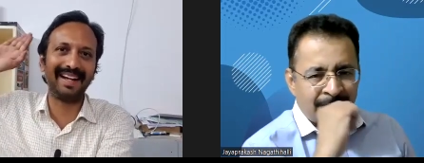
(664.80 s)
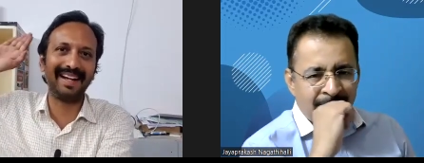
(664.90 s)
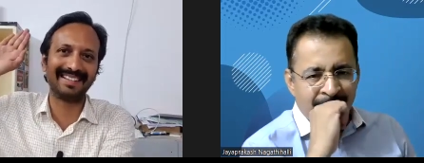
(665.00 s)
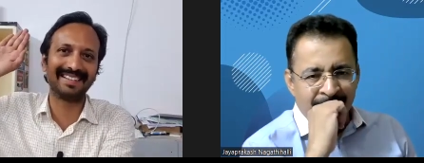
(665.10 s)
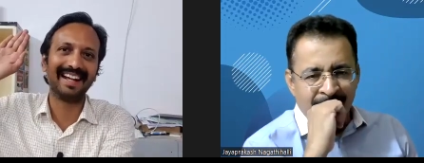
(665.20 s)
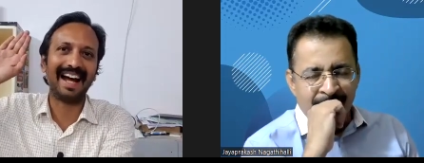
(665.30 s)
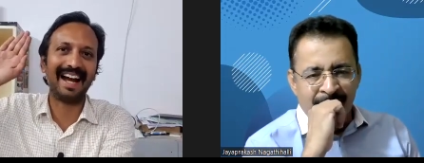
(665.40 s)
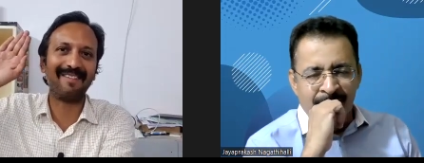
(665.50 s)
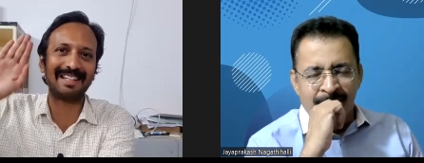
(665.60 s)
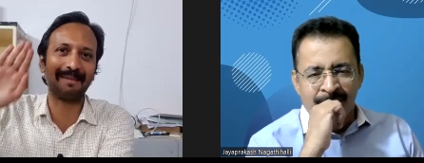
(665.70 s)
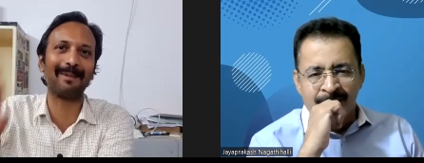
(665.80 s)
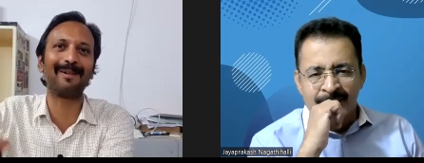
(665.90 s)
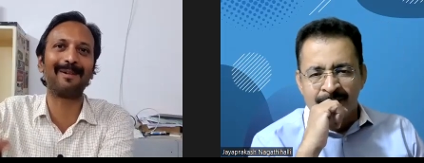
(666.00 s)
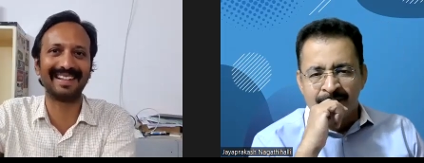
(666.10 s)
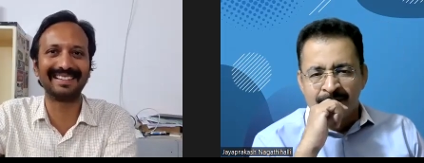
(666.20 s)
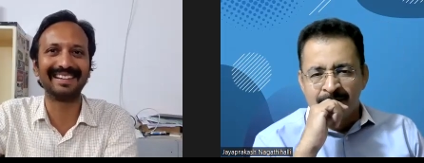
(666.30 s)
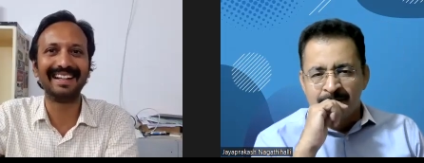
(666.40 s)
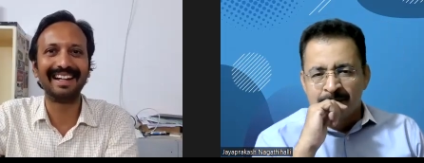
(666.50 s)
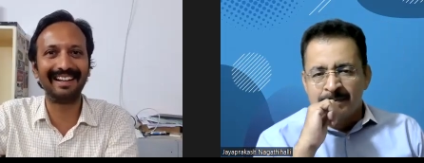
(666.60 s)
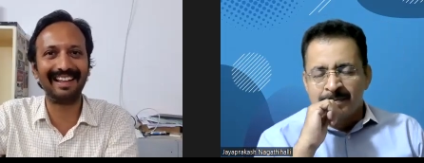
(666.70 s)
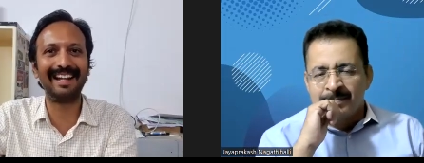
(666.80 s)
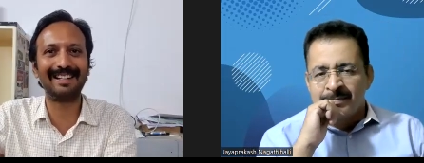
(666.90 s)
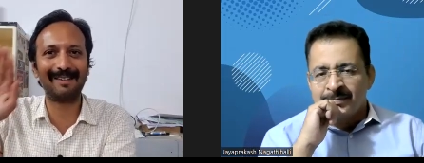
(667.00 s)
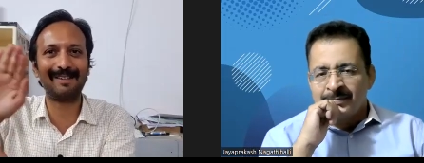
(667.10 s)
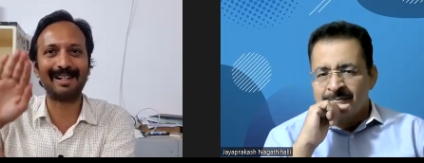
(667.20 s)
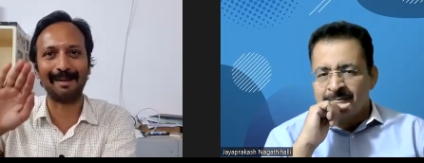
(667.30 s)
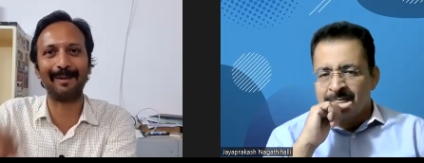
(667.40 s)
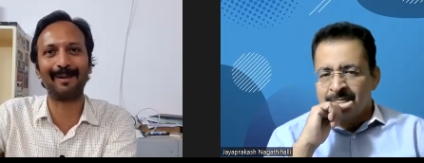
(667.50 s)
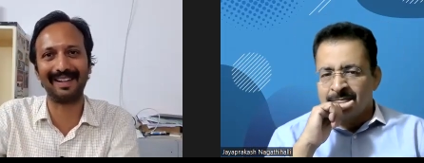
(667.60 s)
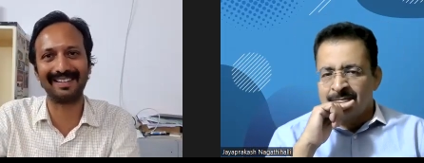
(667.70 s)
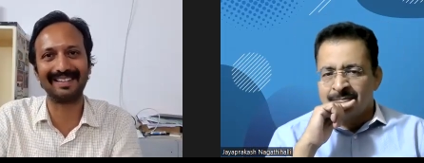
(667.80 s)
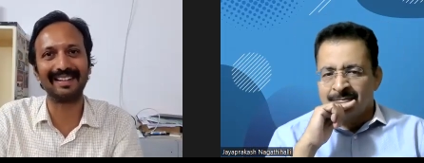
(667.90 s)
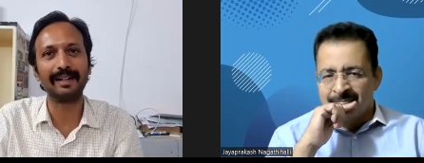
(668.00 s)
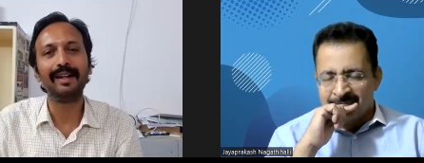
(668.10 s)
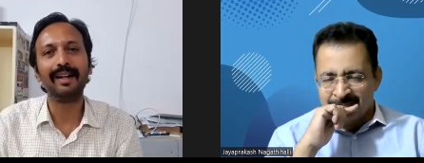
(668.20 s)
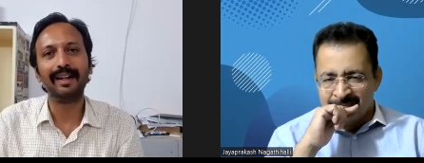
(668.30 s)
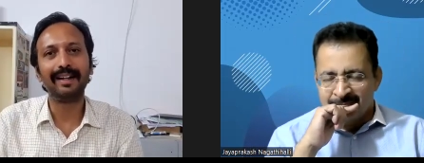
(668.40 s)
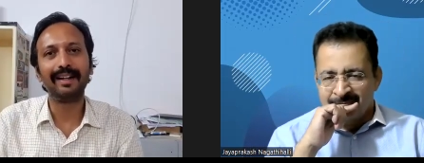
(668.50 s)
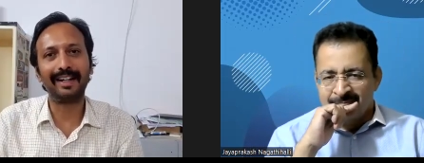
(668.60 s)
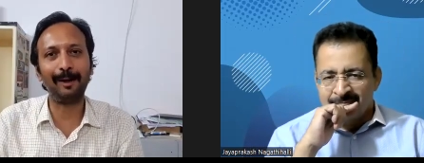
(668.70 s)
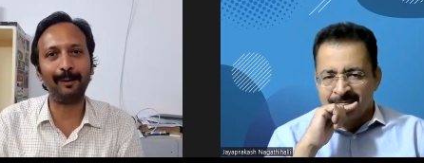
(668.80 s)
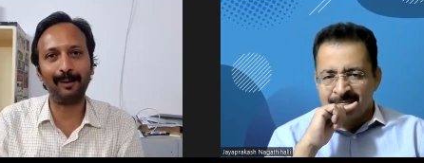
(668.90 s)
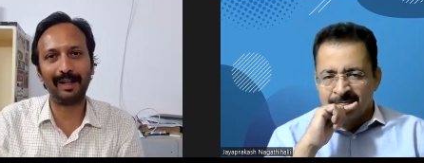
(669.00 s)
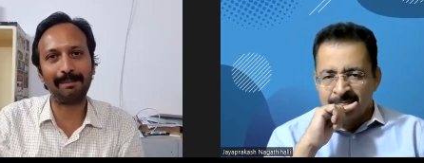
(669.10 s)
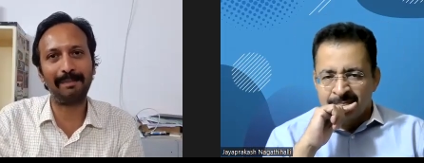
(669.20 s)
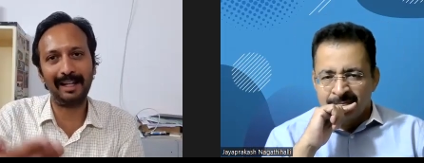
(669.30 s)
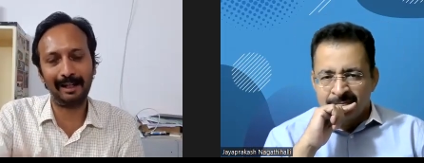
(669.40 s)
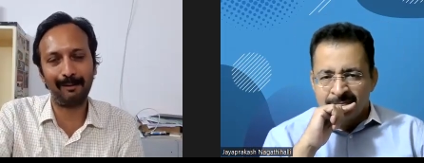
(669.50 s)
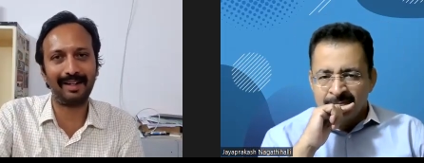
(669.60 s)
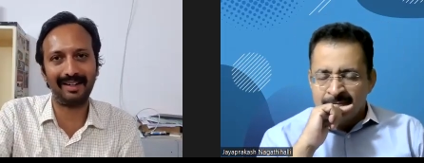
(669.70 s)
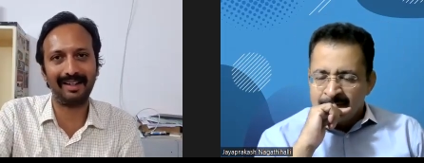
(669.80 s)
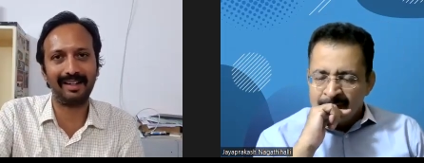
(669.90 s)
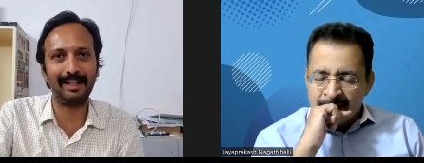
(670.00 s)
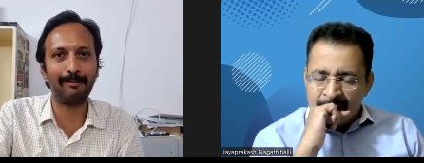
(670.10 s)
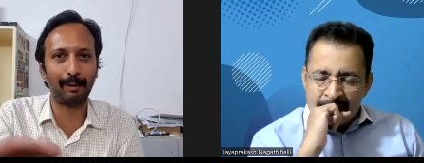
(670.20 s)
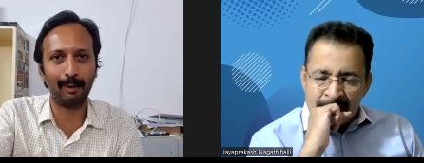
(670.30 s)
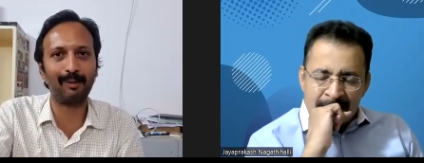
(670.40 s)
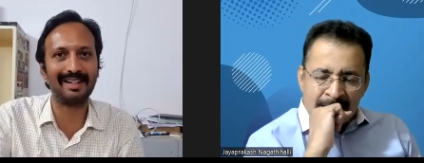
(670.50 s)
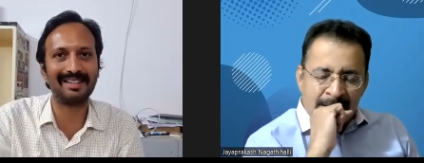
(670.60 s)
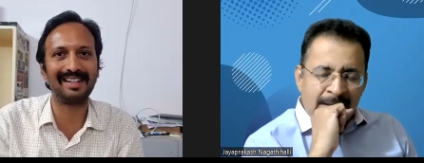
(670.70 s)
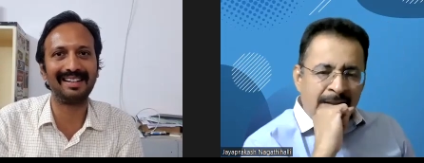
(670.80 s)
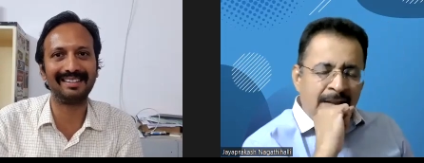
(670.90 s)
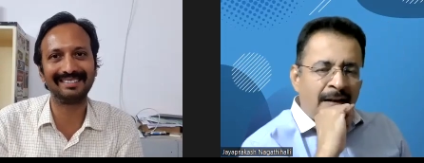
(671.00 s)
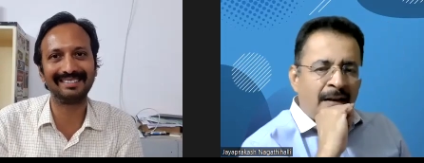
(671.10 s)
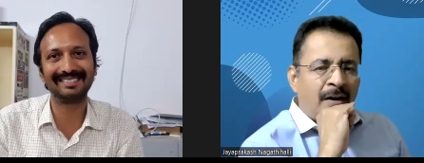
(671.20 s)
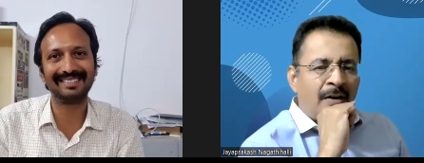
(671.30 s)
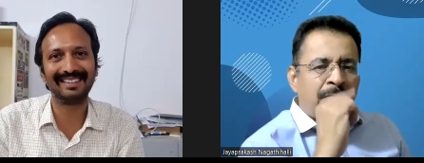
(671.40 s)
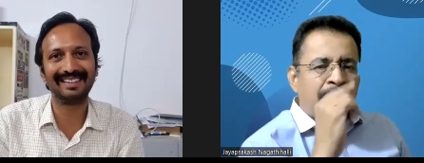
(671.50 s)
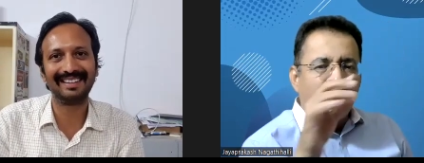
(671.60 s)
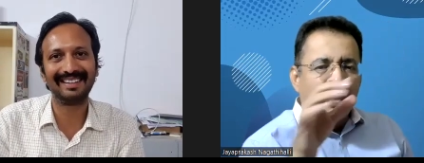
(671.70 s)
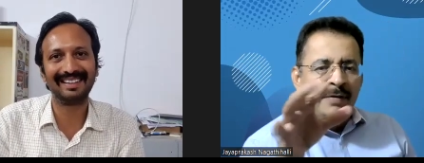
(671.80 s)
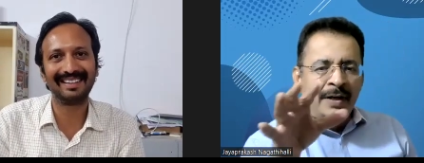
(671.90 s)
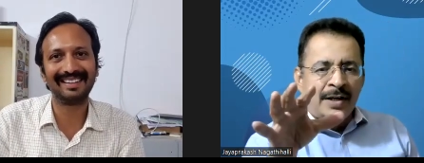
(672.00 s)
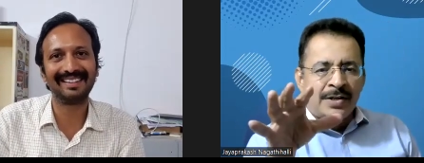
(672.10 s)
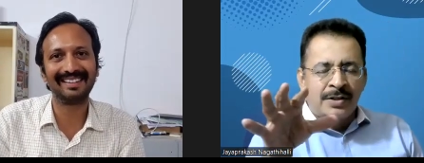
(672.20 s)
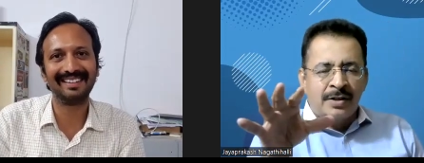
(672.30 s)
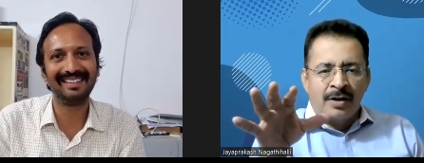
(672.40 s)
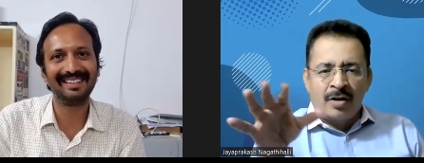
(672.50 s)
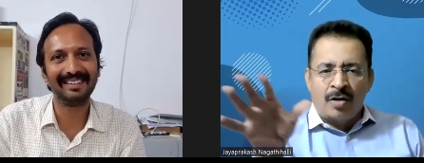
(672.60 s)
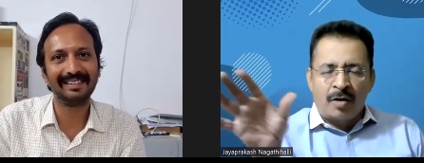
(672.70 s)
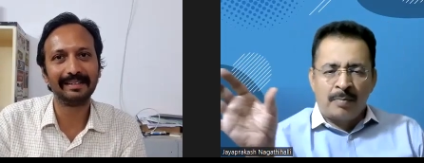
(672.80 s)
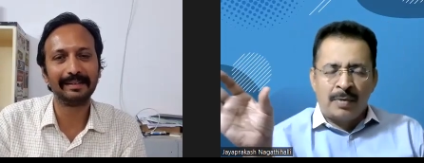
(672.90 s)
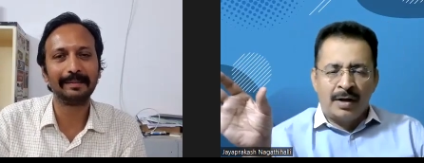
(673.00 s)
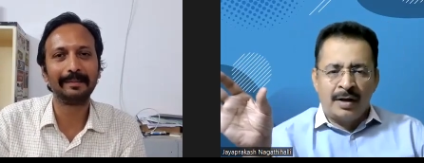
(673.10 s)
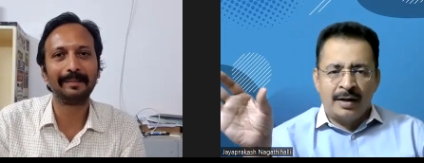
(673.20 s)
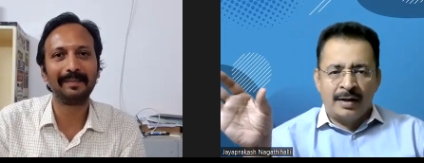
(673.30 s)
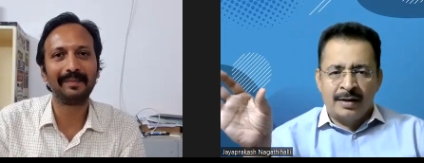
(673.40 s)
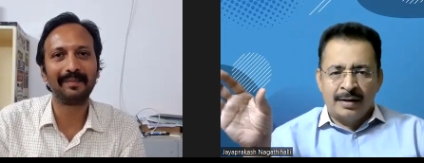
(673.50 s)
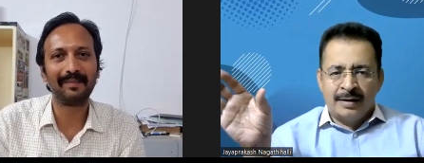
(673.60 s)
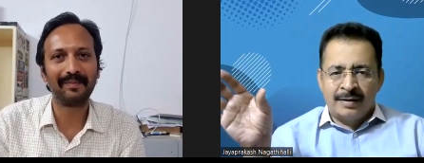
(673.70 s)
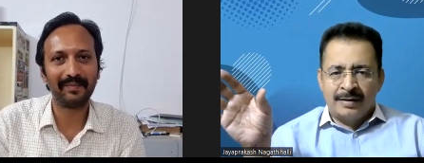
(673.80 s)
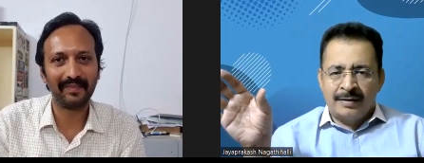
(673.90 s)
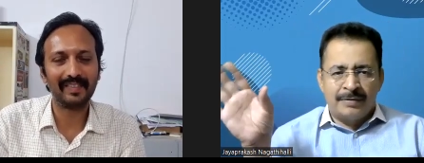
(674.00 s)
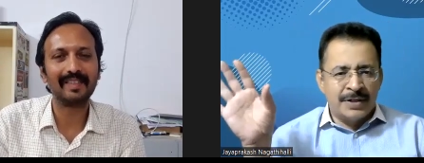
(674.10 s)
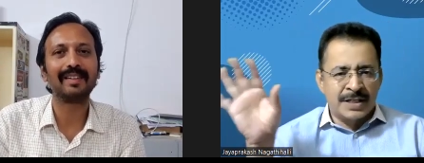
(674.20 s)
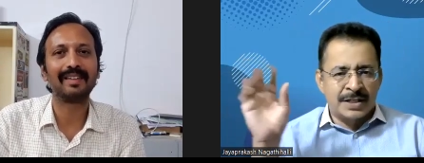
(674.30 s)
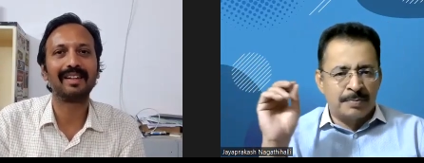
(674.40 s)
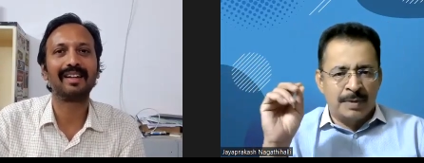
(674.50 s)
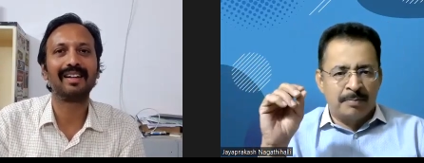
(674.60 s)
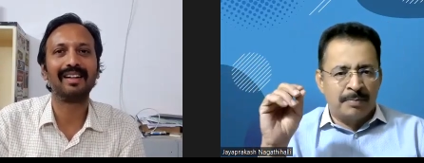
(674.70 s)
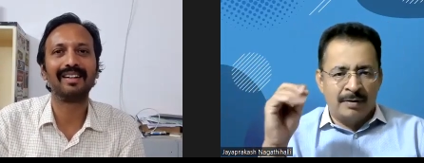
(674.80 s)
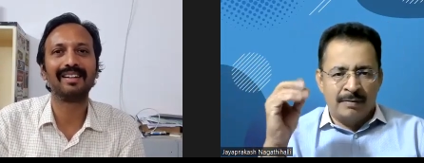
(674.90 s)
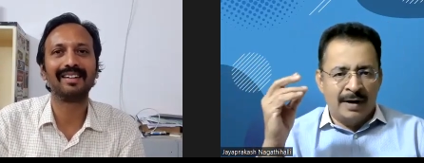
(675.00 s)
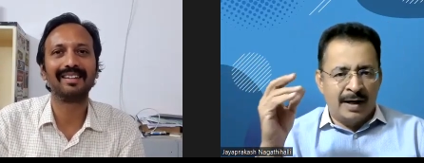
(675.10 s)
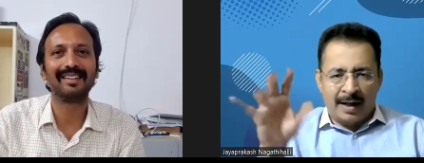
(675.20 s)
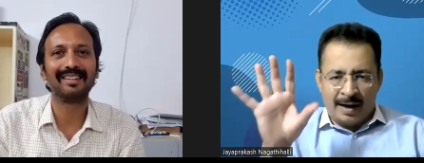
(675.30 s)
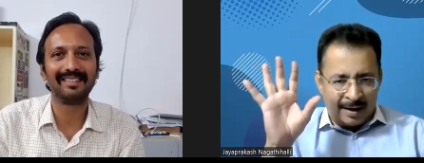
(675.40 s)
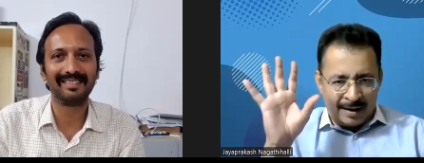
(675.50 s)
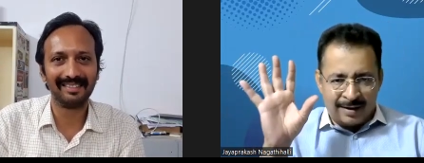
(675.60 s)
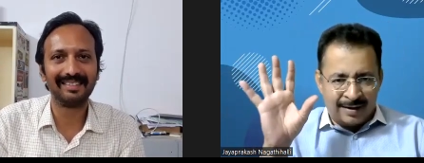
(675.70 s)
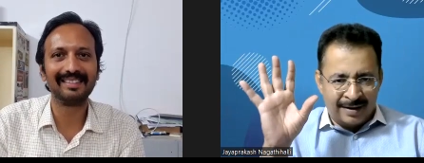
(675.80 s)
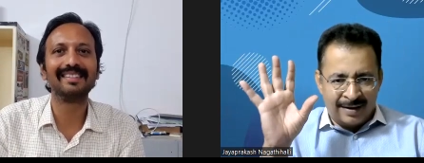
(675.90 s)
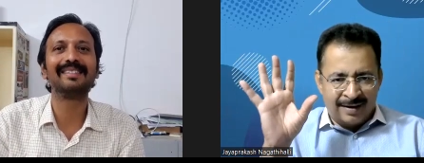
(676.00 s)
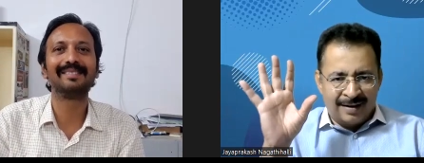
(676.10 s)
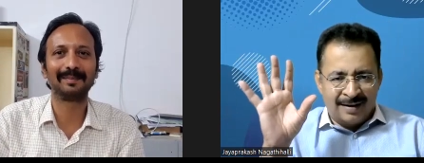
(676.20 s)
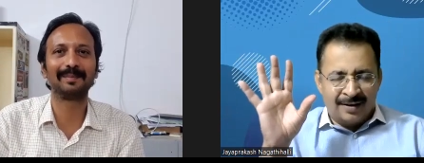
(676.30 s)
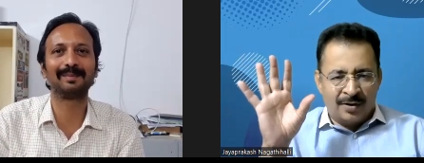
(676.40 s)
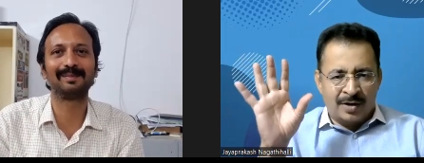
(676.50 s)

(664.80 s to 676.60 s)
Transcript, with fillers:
Speaker 1: us and will support us. The nature will support us. Can you explain your, uh, your one words? Sir?
Speaker 2: The law of gravitation normally uh, physics people will tell. Mm.